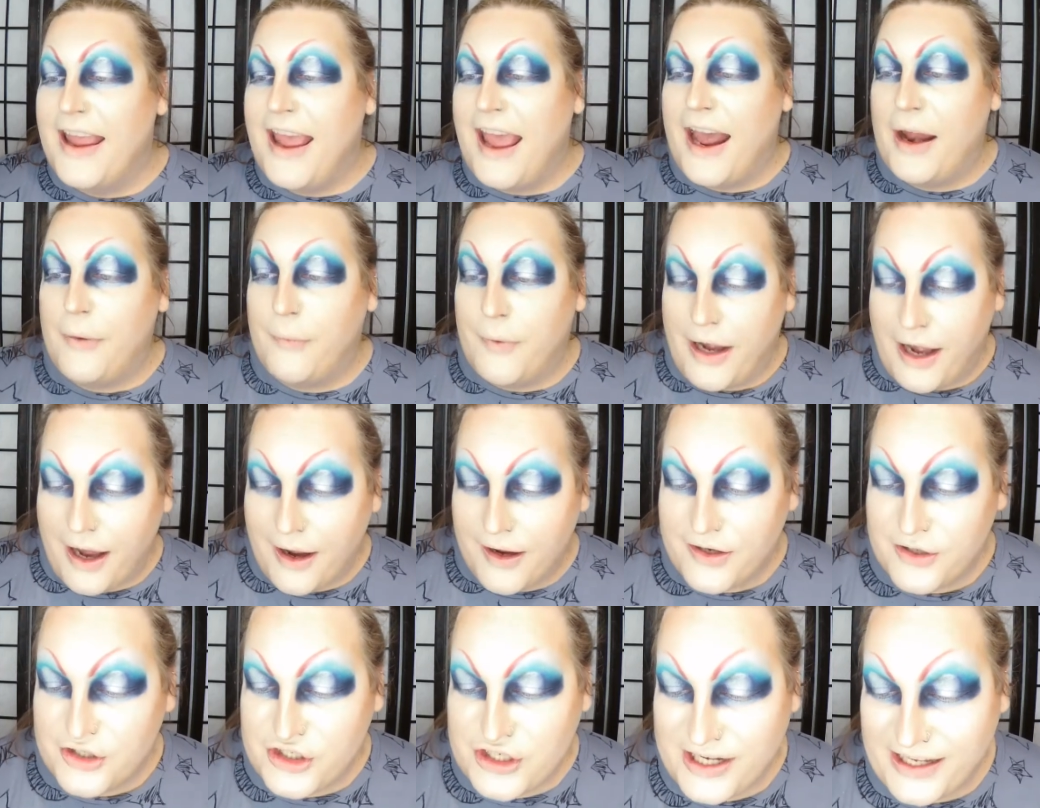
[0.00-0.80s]
And
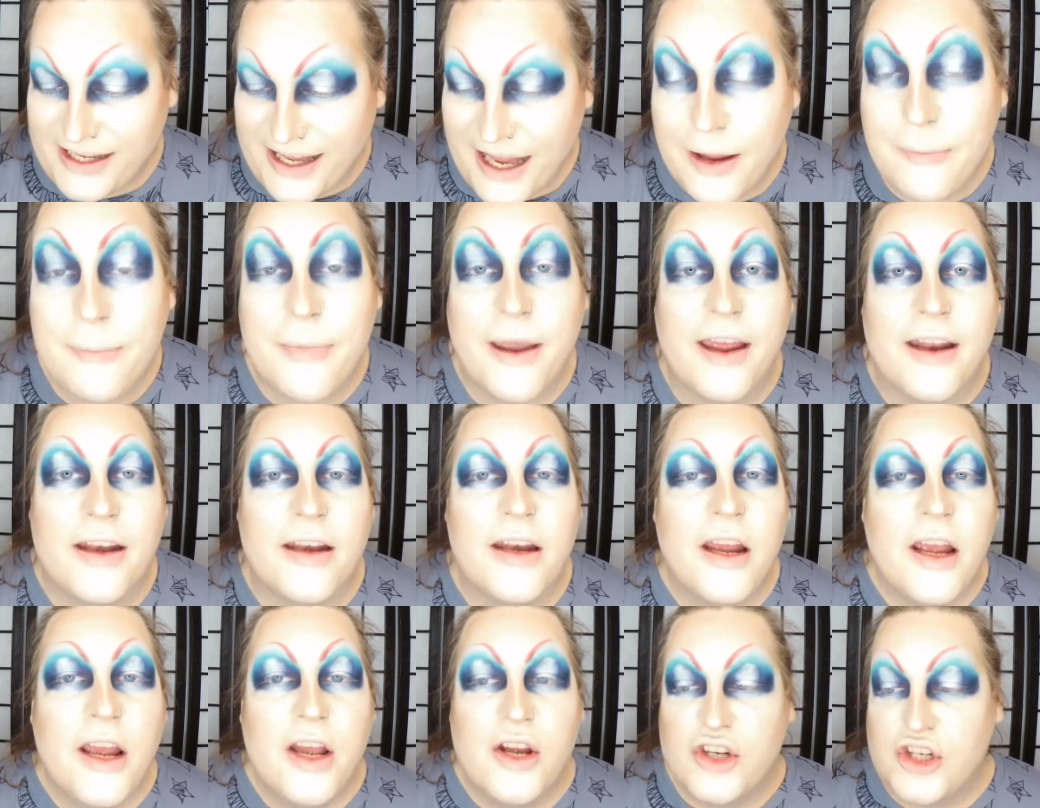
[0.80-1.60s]
when she came
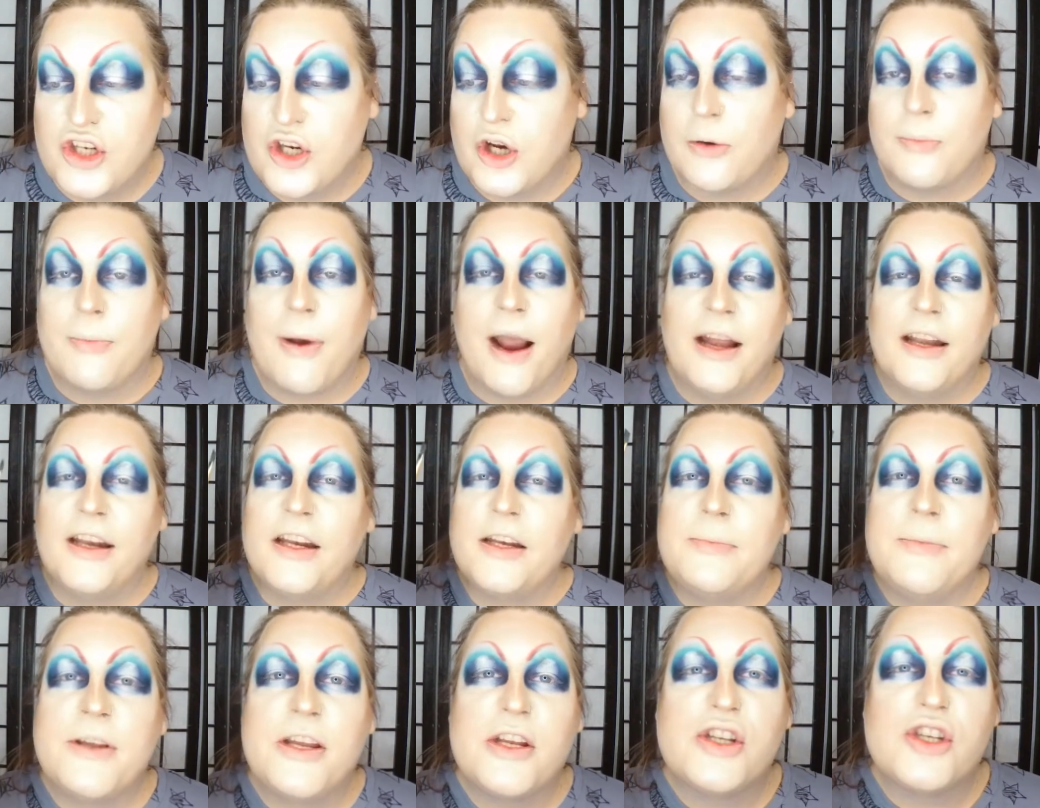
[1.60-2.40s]
in, she
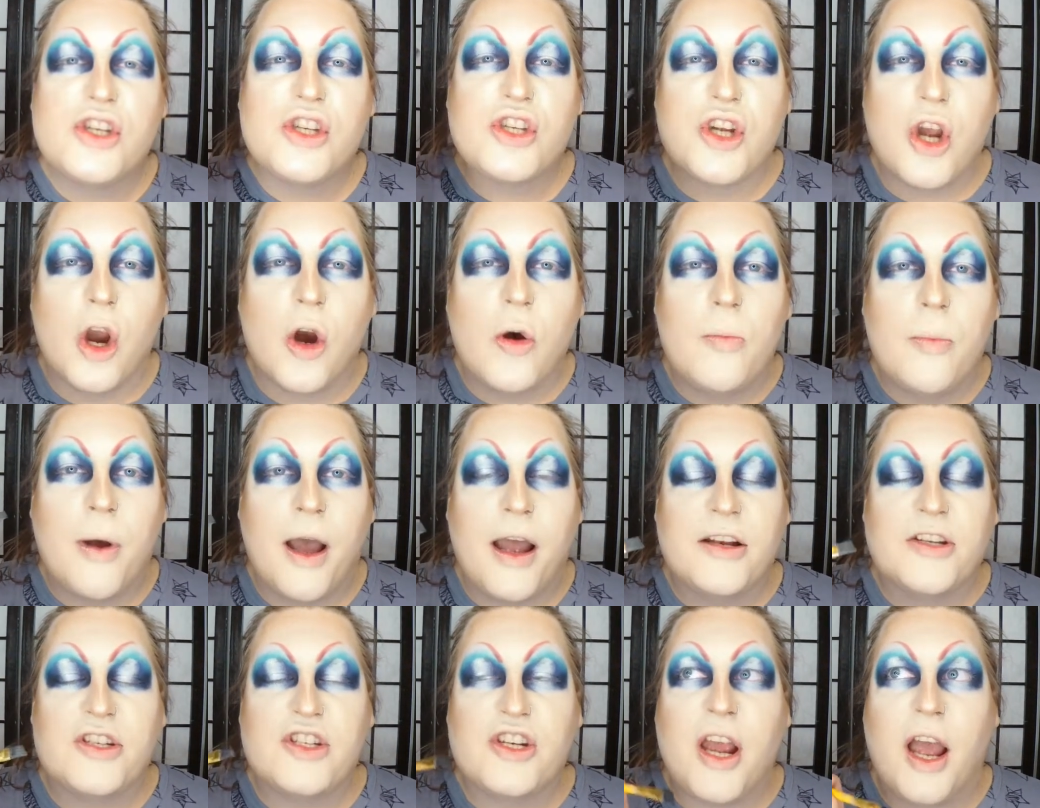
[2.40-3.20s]
reminded me so
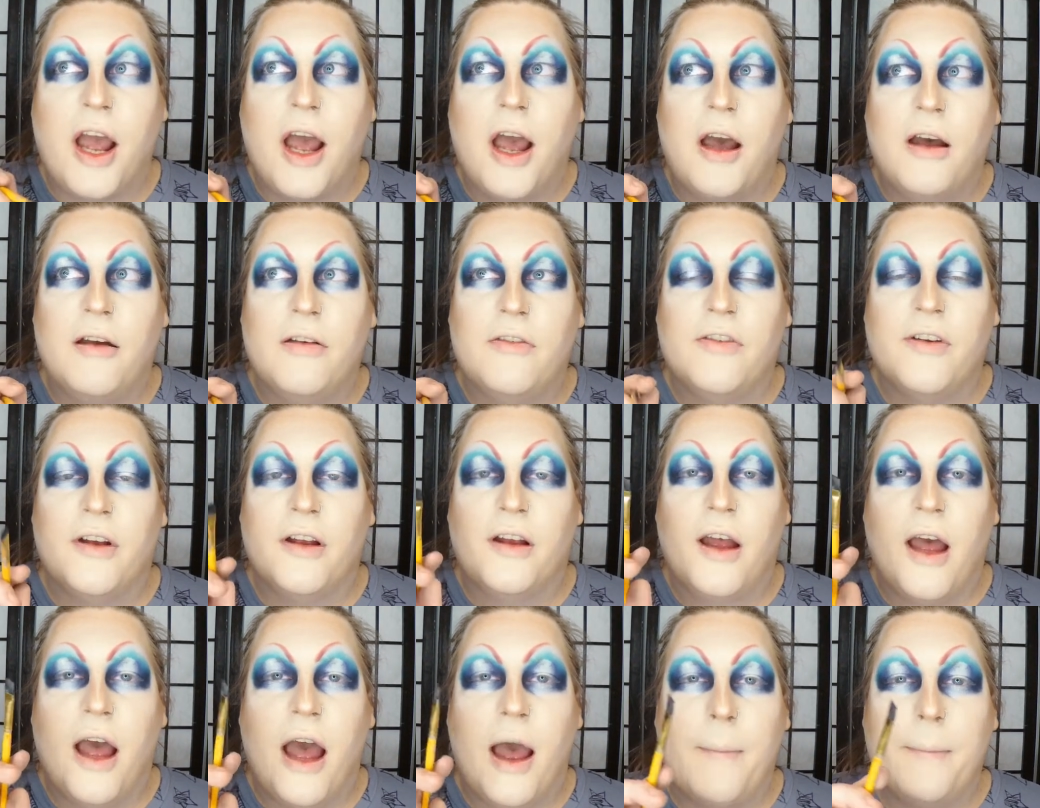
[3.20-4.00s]
much of
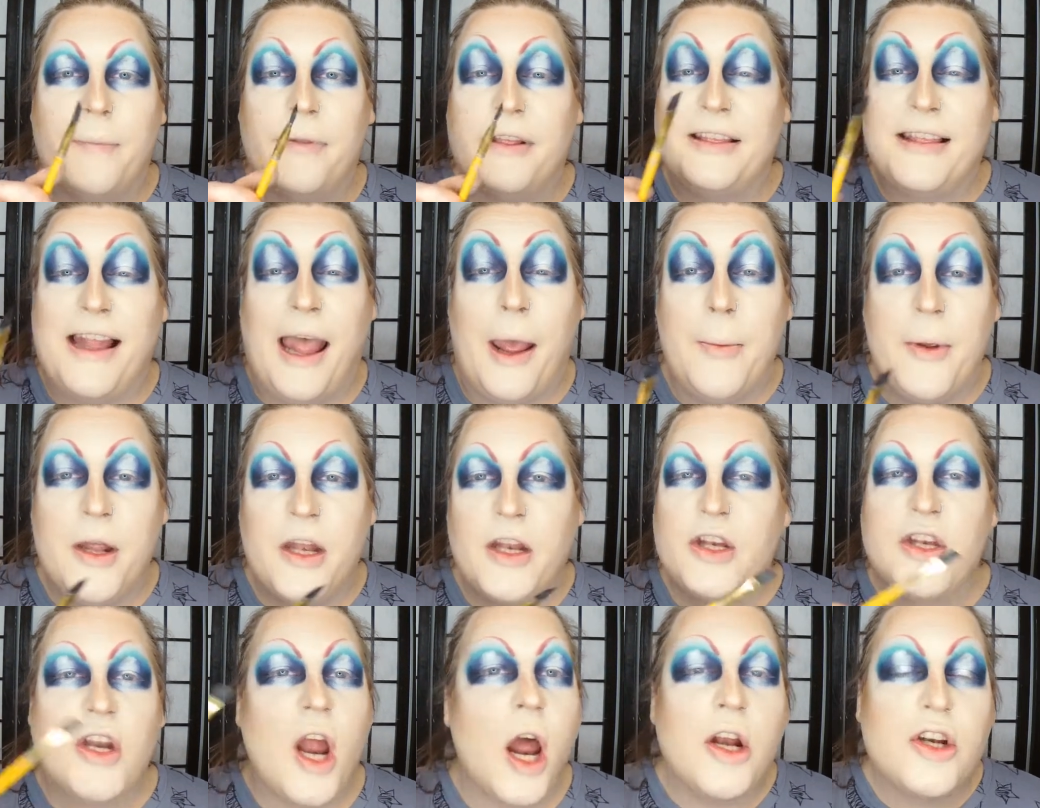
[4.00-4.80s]

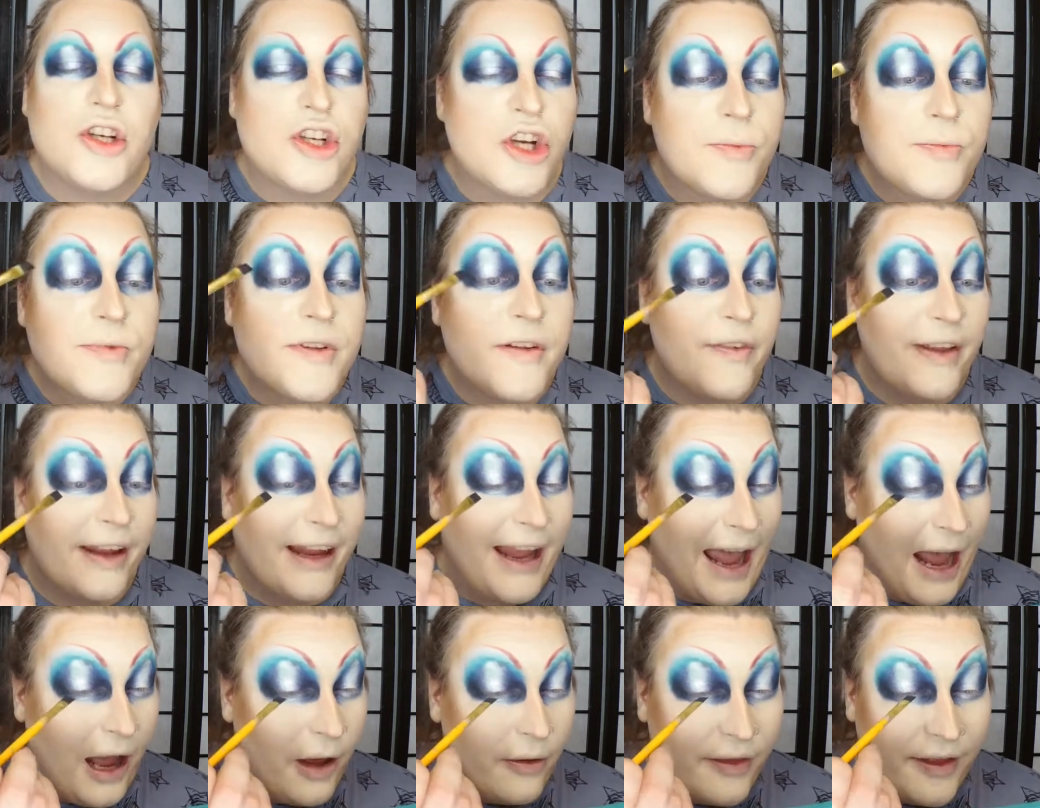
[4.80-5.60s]
Lemon, not in terms of
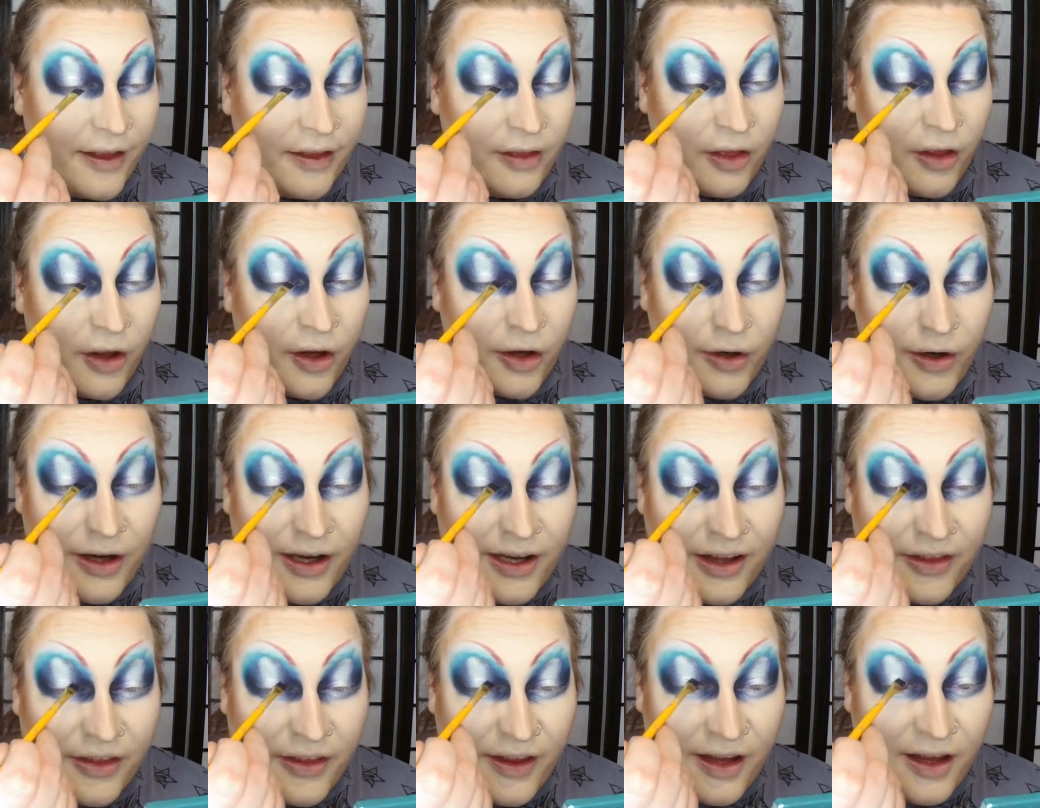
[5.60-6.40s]
like how they look or
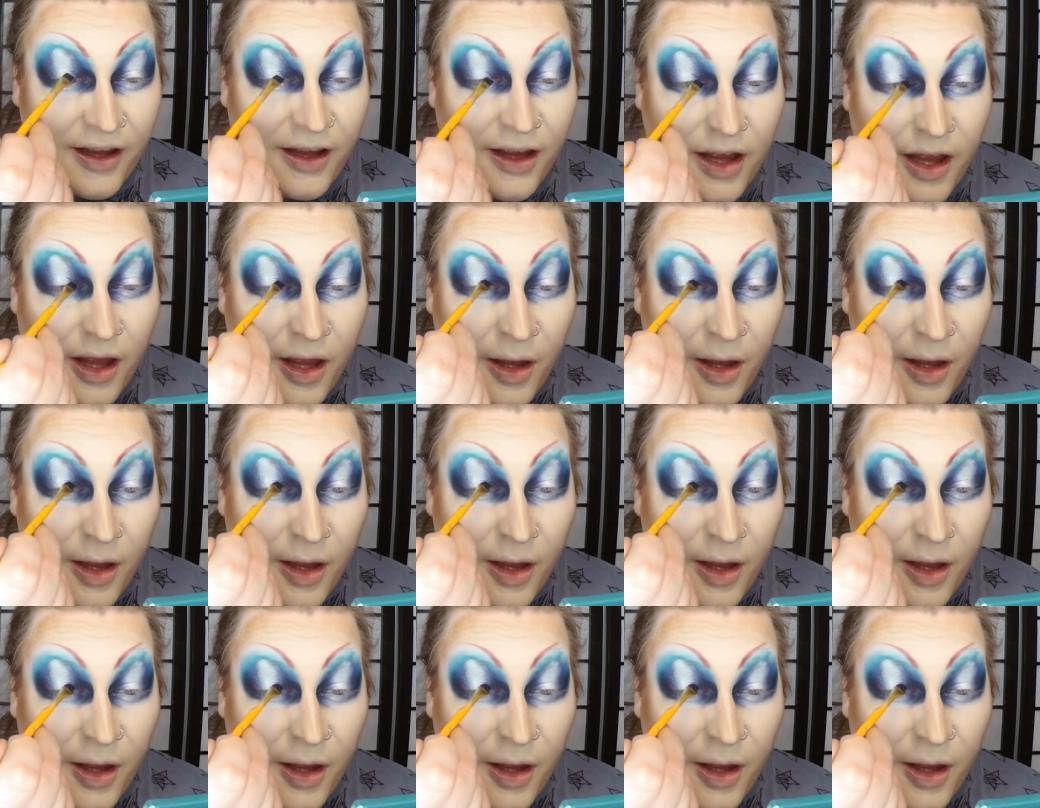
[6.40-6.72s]
anything,